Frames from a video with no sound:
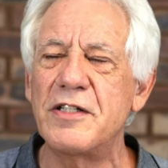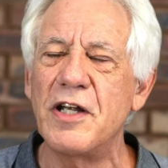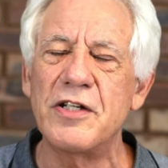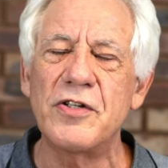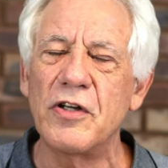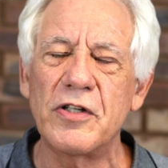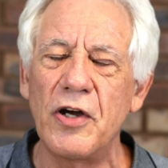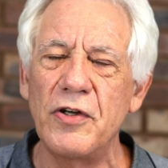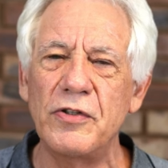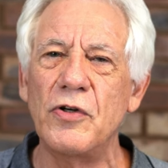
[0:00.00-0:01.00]
it's, not
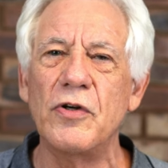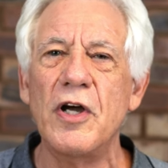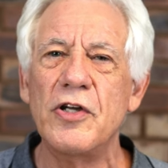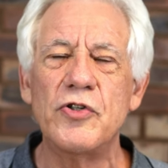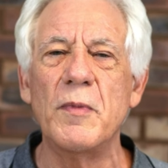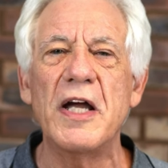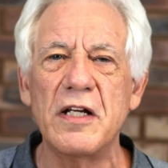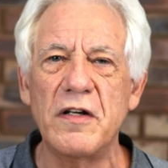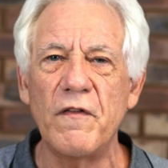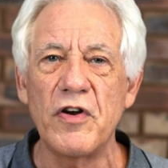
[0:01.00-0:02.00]
going to, to make
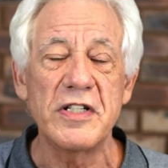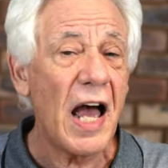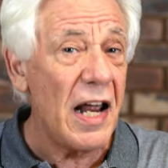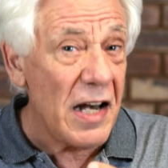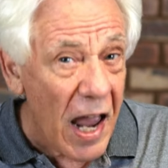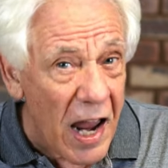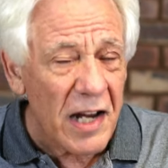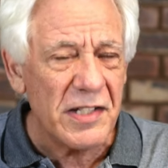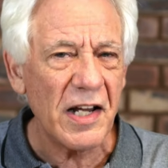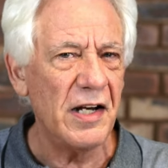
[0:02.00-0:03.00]
a difference
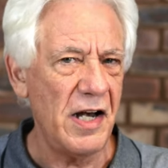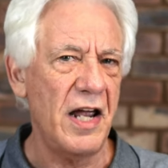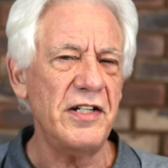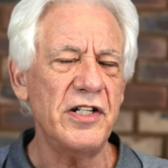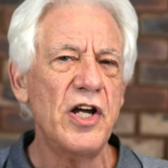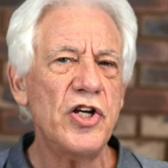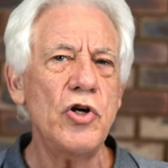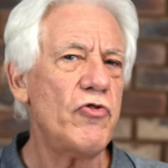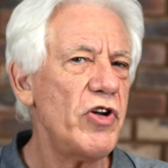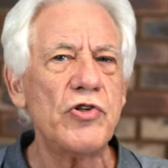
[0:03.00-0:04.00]
unless, unless
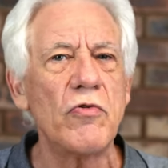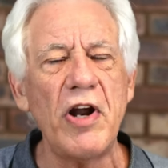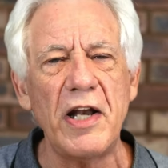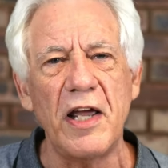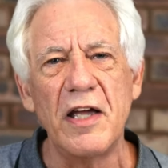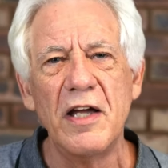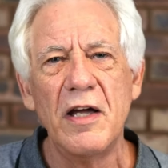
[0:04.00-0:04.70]
you're rich already.